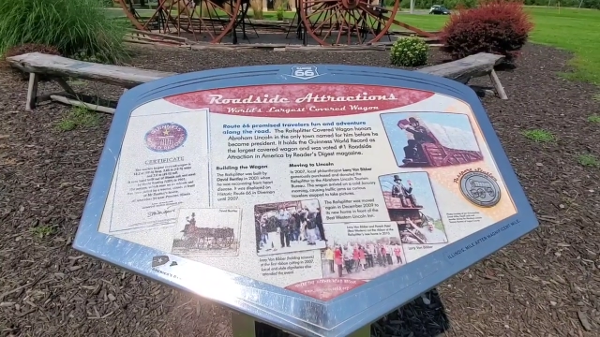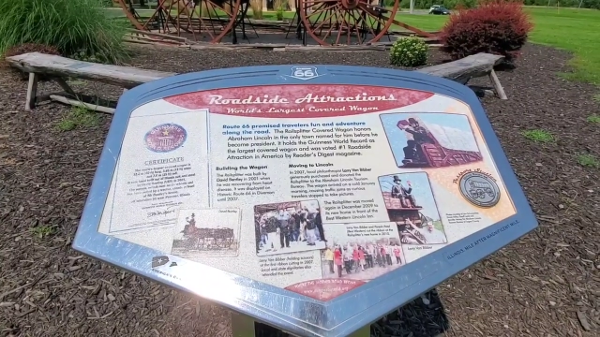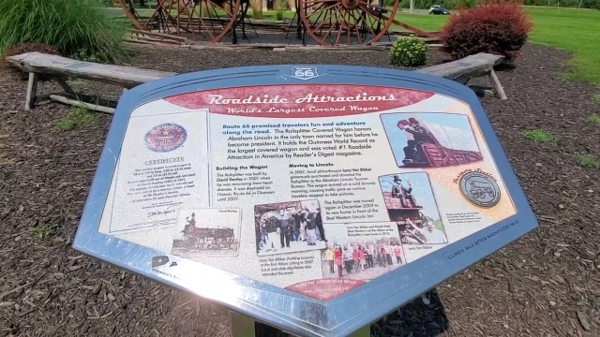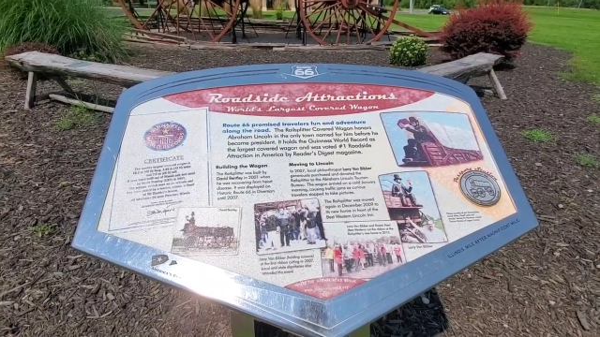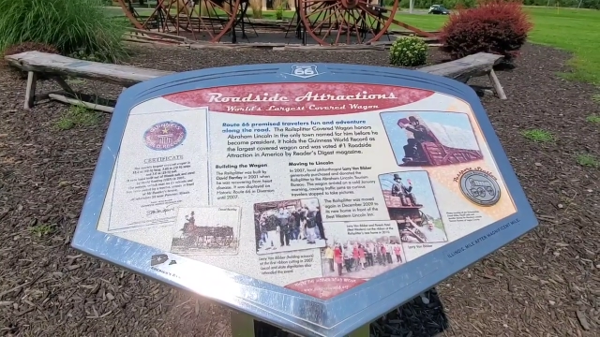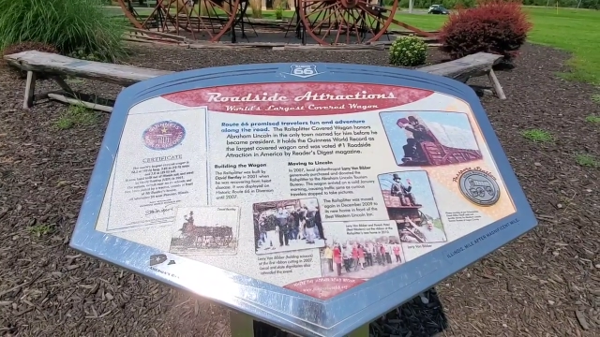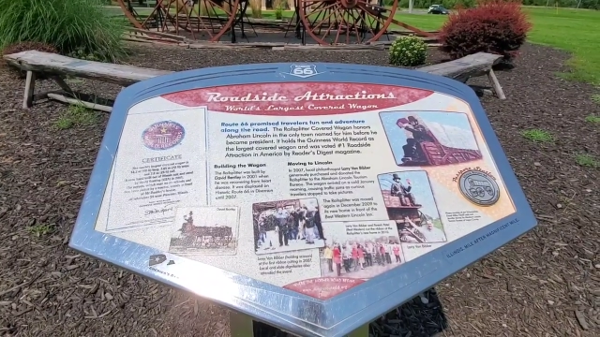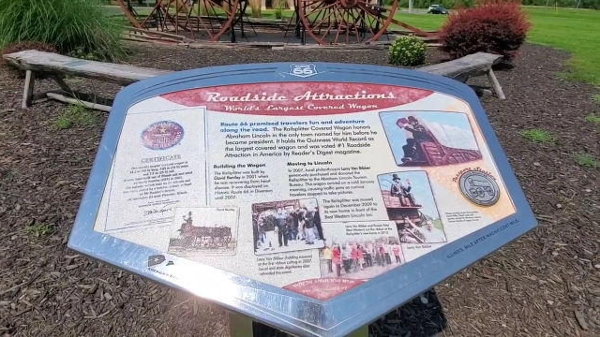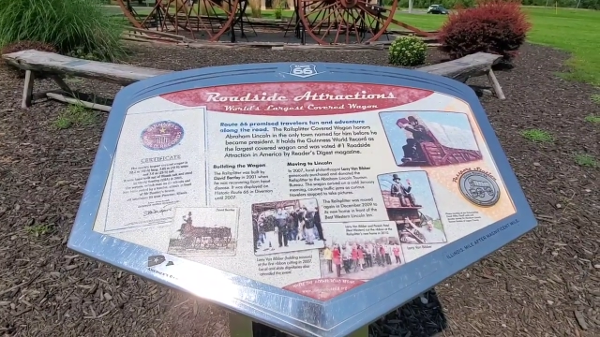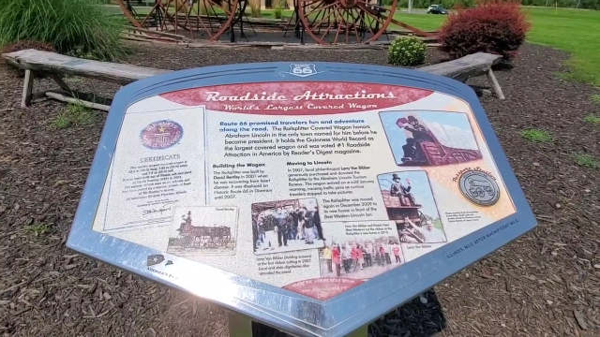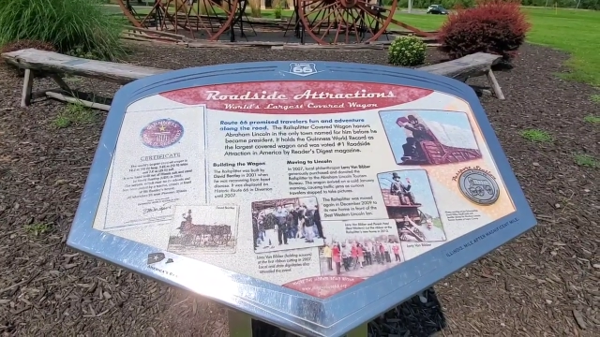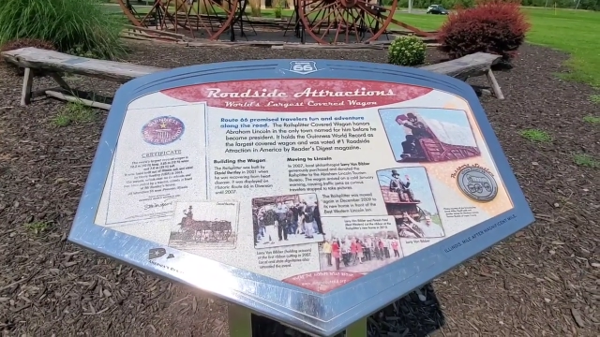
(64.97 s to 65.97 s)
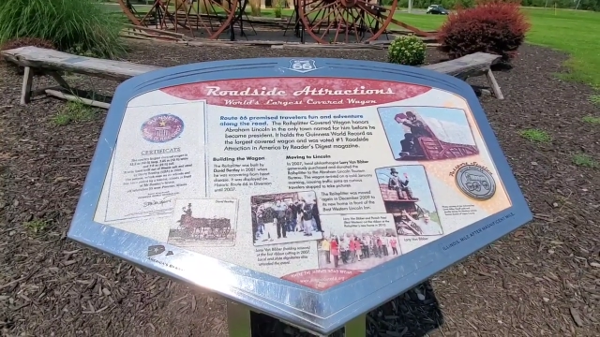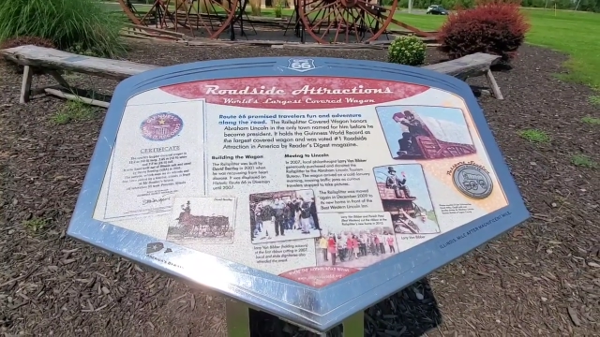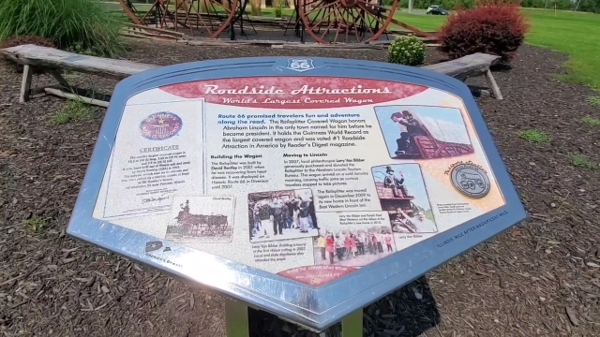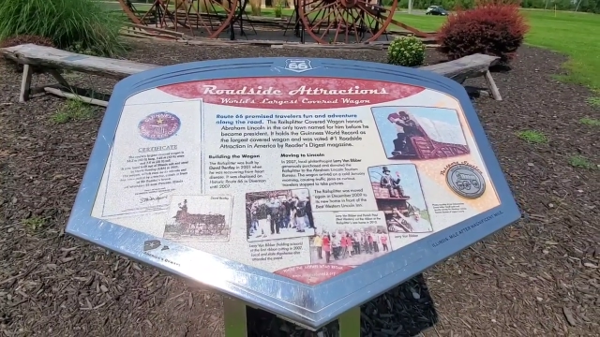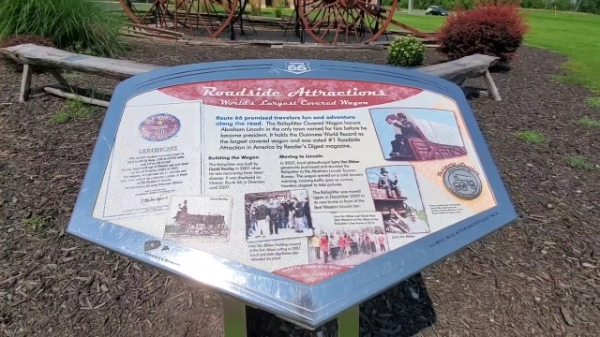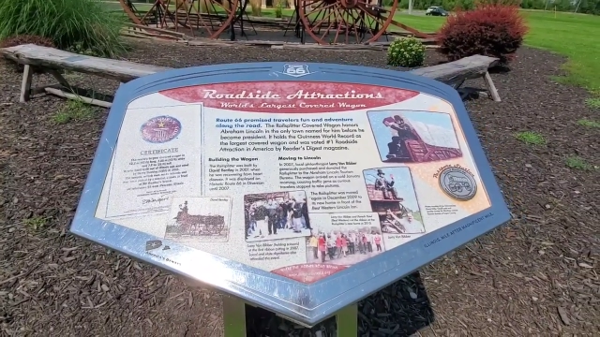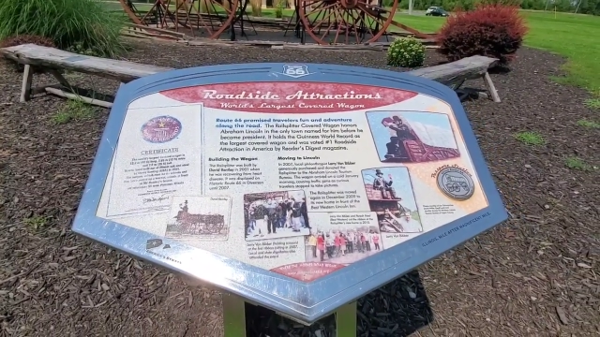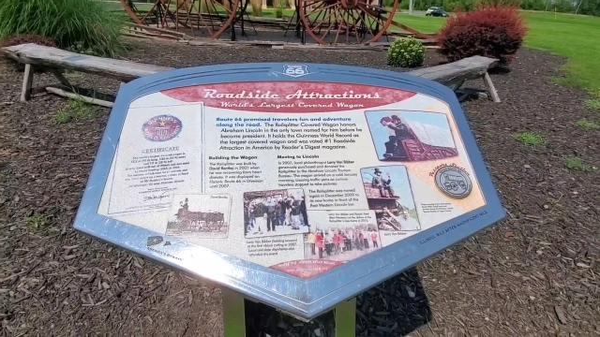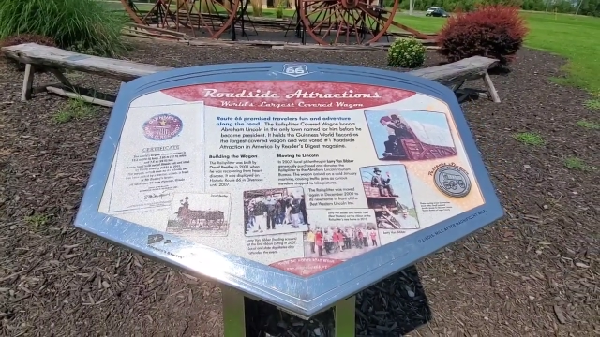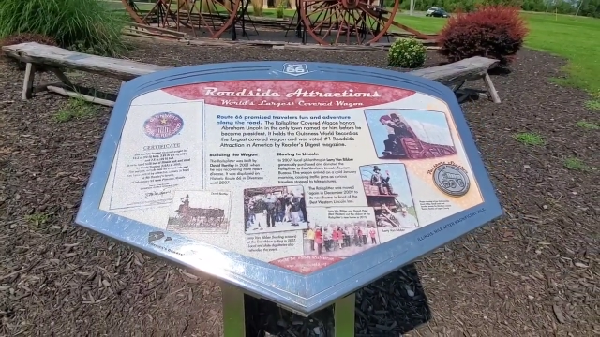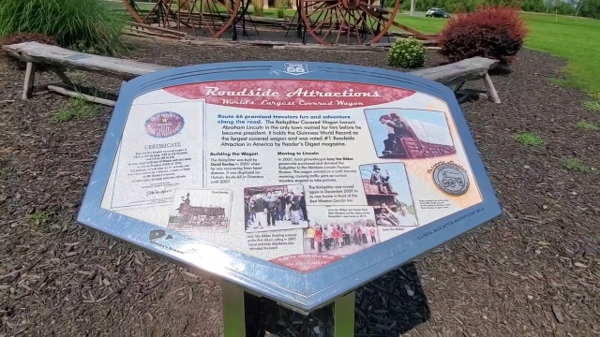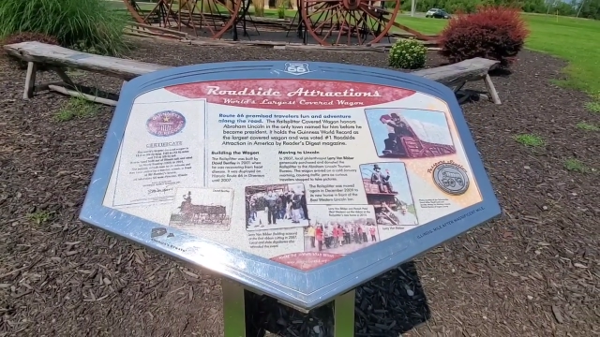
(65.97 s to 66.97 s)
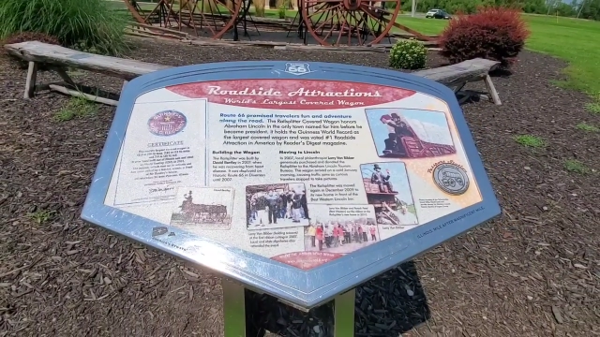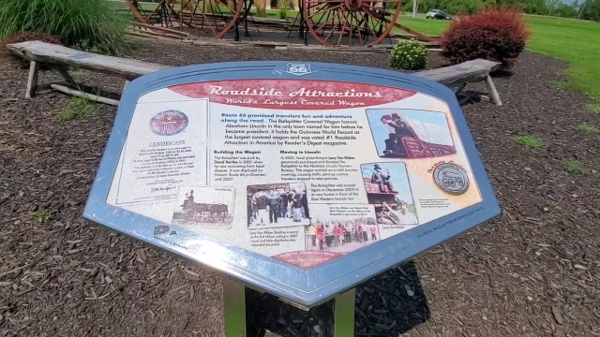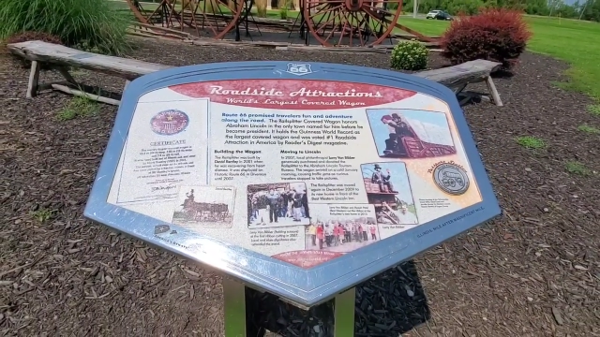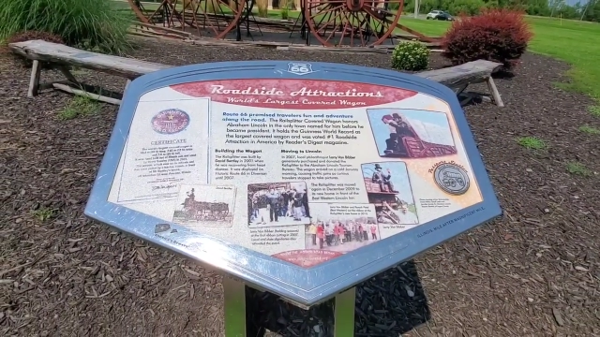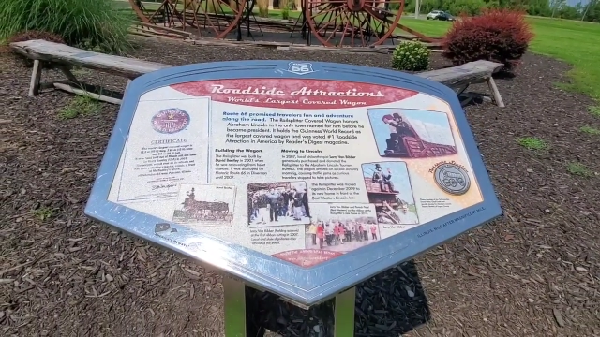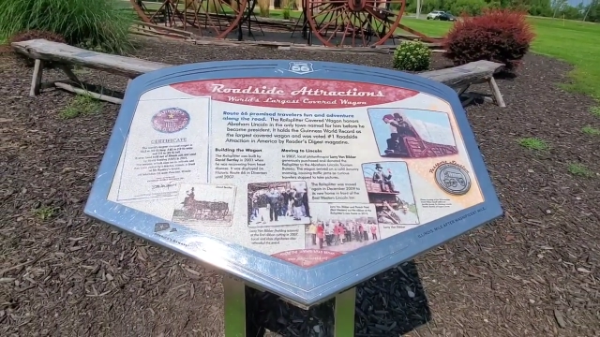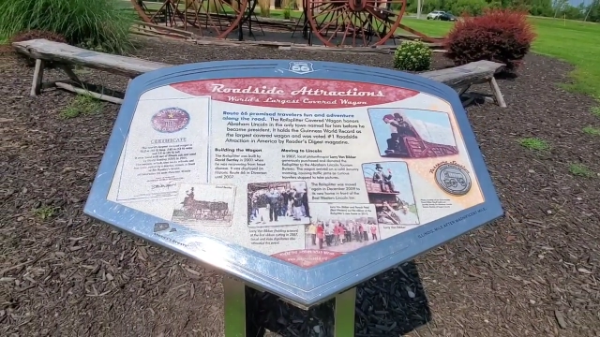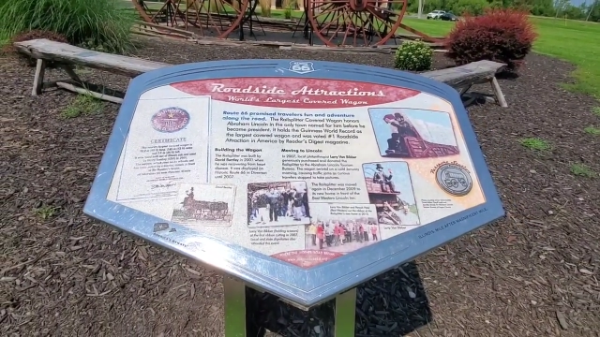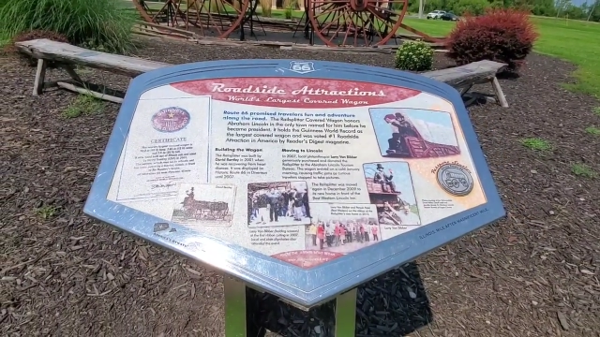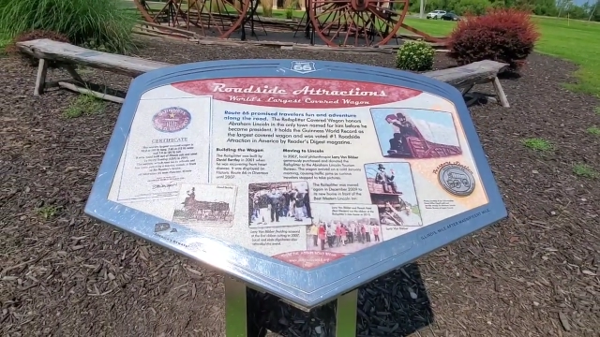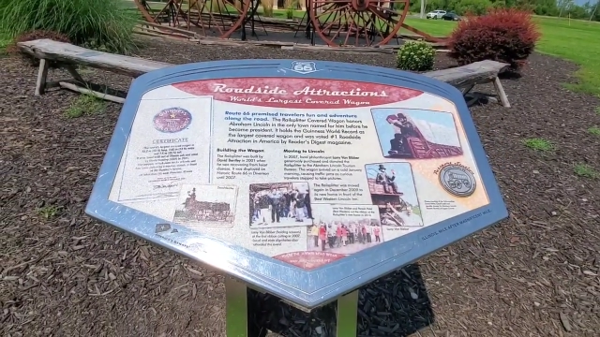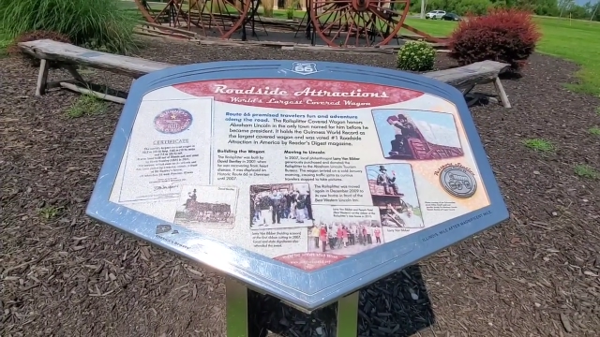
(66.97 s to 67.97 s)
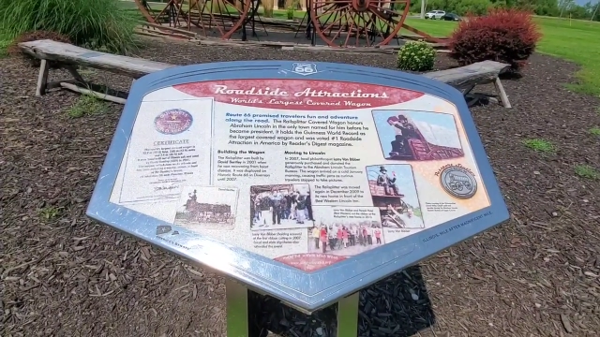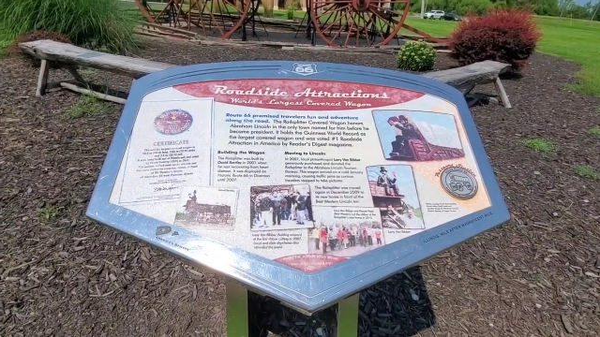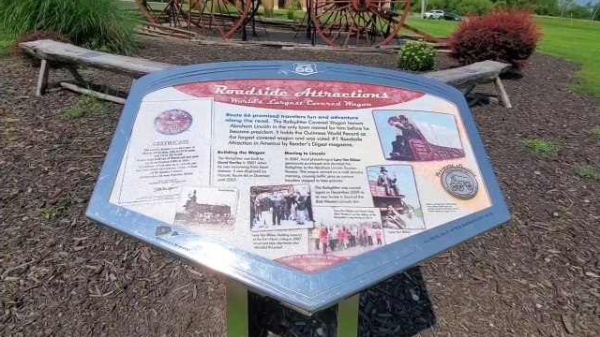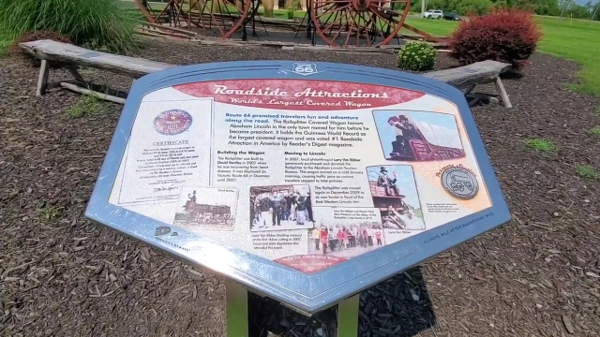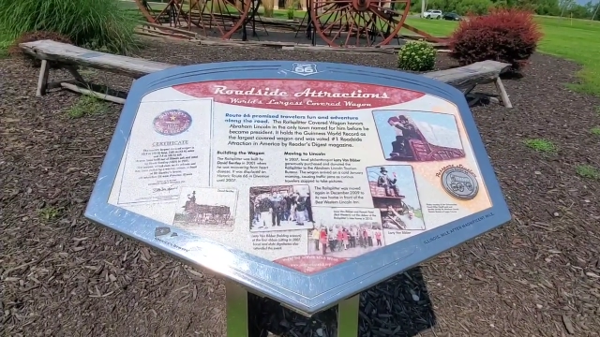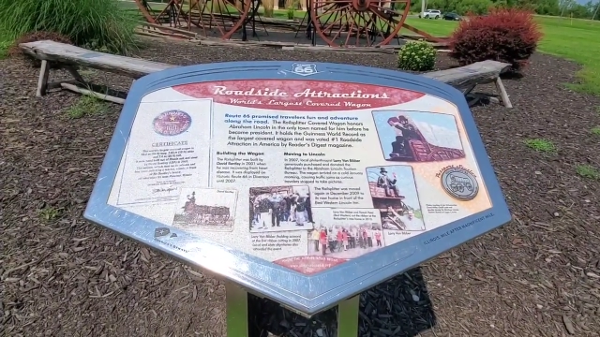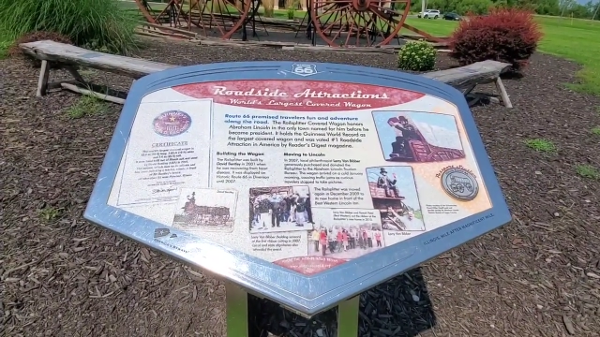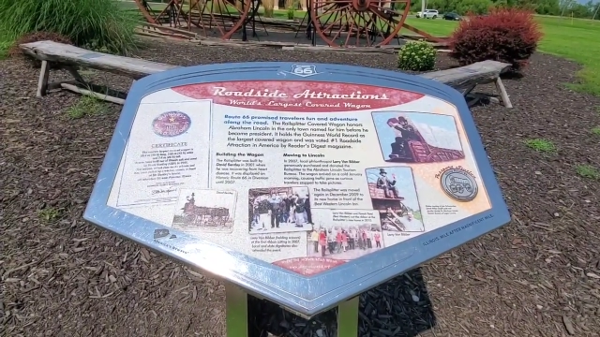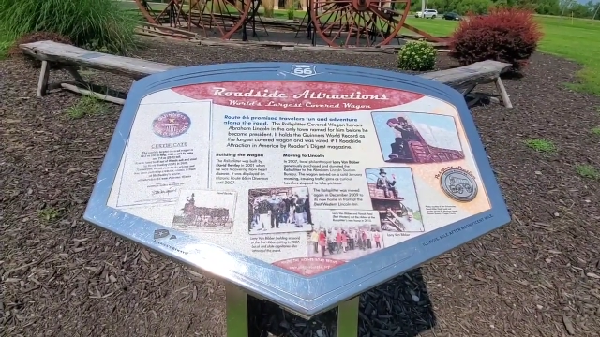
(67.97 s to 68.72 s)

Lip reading: No face is visible, so there are no lips to read.